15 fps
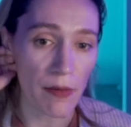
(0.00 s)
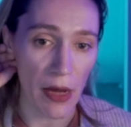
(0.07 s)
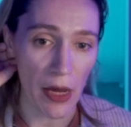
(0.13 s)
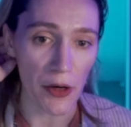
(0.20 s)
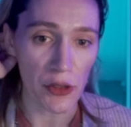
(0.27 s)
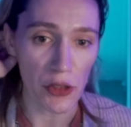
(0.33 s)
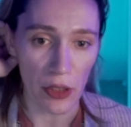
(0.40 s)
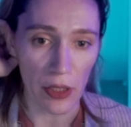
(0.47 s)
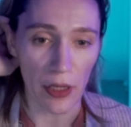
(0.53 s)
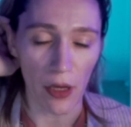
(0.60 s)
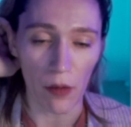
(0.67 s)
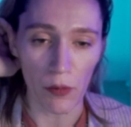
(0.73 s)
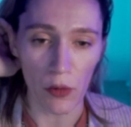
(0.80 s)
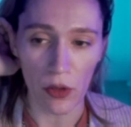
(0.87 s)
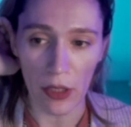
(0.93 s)
manager can
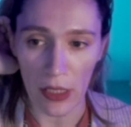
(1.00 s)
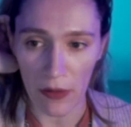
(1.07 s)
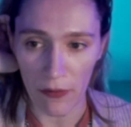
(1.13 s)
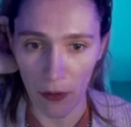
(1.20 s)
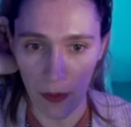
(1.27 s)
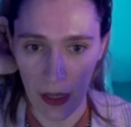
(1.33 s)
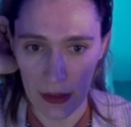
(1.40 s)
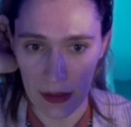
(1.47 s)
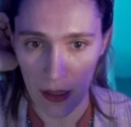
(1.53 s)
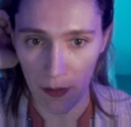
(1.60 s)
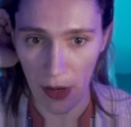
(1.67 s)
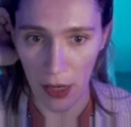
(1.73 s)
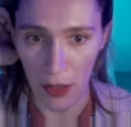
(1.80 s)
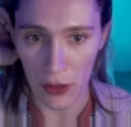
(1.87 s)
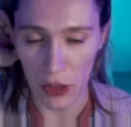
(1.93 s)
help. You could give your resident
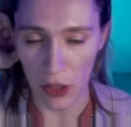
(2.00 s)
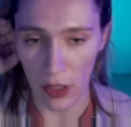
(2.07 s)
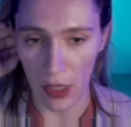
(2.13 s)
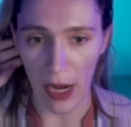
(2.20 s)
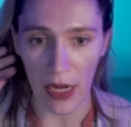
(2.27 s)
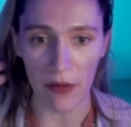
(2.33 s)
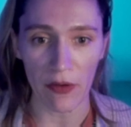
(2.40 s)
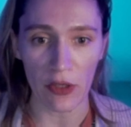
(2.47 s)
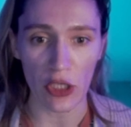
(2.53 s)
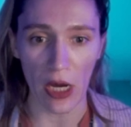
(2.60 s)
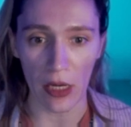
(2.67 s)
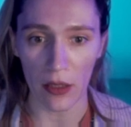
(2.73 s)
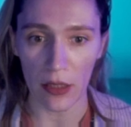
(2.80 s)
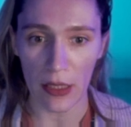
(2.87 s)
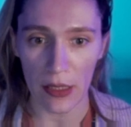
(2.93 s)
manager kind of a
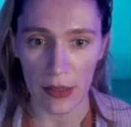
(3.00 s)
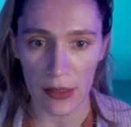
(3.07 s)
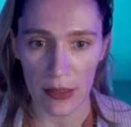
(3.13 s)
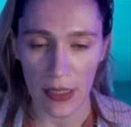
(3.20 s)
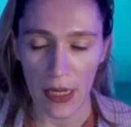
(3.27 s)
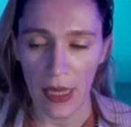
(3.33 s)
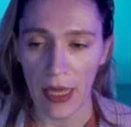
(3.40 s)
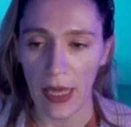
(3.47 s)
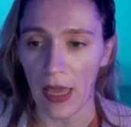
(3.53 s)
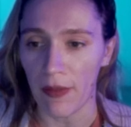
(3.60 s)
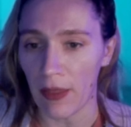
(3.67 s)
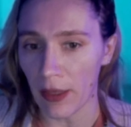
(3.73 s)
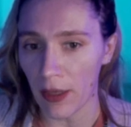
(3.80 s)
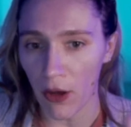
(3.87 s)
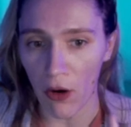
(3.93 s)
checklist and
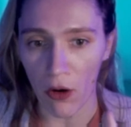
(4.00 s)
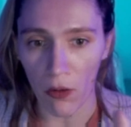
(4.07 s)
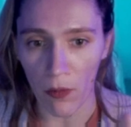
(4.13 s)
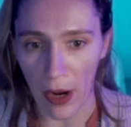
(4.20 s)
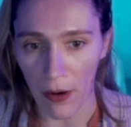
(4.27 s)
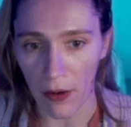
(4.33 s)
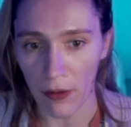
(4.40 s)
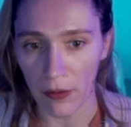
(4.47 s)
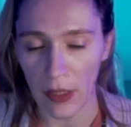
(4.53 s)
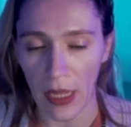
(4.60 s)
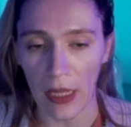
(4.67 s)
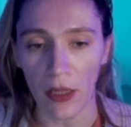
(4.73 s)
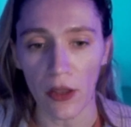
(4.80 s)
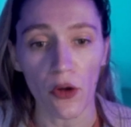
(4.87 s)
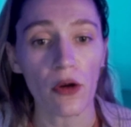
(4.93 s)
they could go around
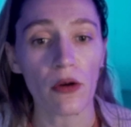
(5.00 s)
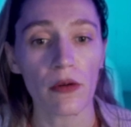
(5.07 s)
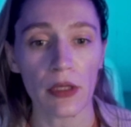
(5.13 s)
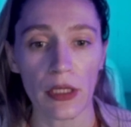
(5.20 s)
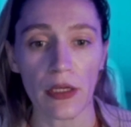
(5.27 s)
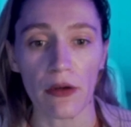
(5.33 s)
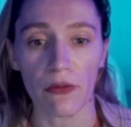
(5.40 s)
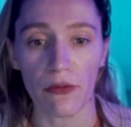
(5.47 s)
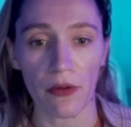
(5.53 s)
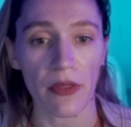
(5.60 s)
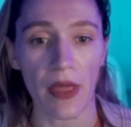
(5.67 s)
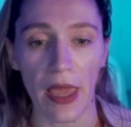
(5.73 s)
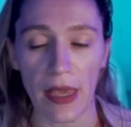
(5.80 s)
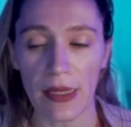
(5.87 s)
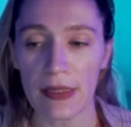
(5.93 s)
and look, you know, for
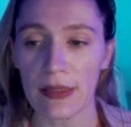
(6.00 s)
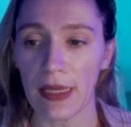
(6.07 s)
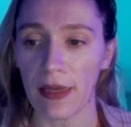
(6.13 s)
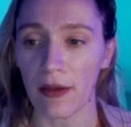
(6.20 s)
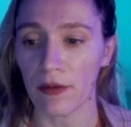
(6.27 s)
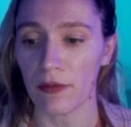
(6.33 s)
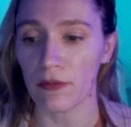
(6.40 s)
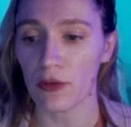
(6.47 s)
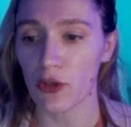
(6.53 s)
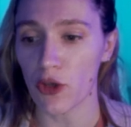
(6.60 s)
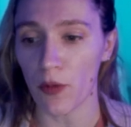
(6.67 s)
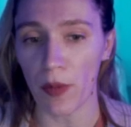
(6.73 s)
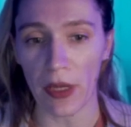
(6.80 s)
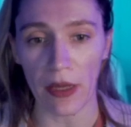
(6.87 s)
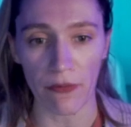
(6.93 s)
things like
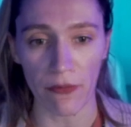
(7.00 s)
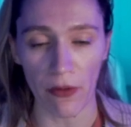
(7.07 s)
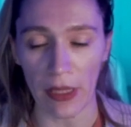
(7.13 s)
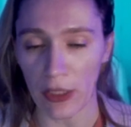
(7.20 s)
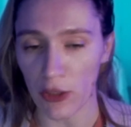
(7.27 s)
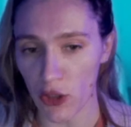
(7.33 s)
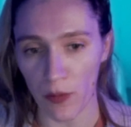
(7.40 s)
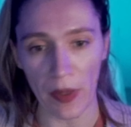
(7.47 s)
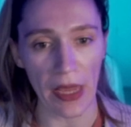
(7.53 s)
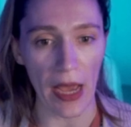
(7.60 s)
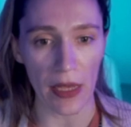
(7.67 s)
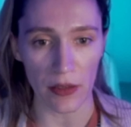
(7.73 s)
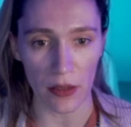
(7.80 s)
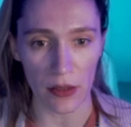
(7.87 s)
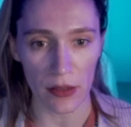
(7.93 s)
tripping and like tripping
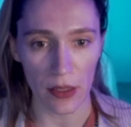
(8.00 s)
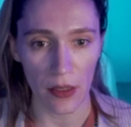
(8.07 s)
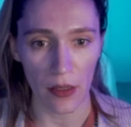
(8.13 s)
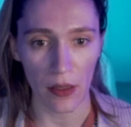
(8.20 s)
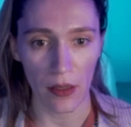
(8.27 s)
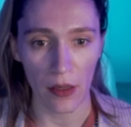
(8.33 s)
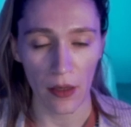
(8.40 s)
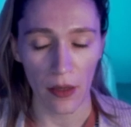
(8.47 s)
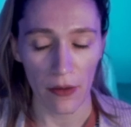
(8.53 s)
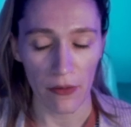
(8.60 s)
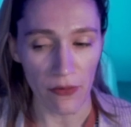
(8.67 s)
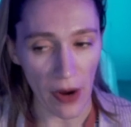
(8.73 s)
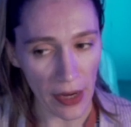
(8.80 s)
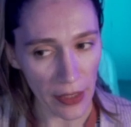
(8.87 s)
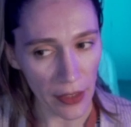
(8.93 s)
hazards.
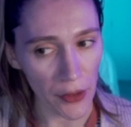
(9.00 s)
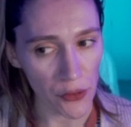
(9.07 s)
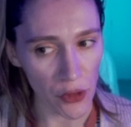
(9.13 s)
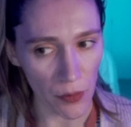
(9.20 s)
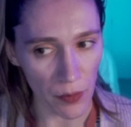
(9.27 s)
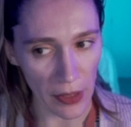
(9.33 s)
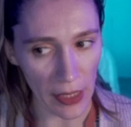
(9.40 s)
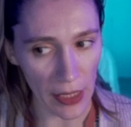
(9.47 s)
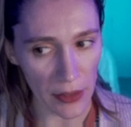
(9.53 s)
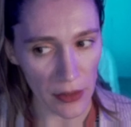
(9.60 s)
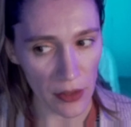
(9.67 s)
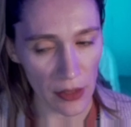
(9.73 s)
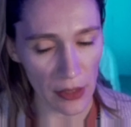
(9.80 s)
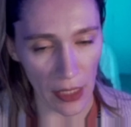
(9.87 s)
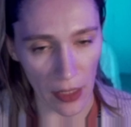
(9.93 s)
Finding a tripping
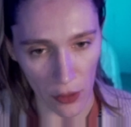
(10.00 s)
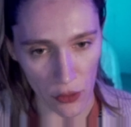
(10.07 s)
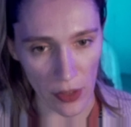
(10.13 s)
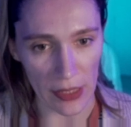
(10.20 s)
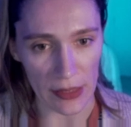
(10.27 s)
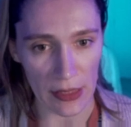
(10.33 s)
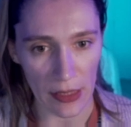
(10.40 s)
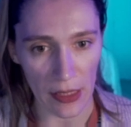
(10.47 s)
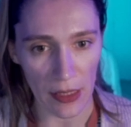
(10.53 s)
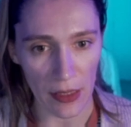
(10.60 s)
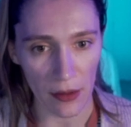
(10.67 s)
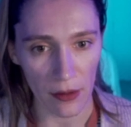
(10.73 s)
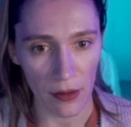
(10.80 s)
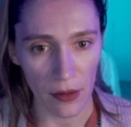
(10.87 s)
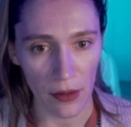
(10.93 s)
hazard and addressing it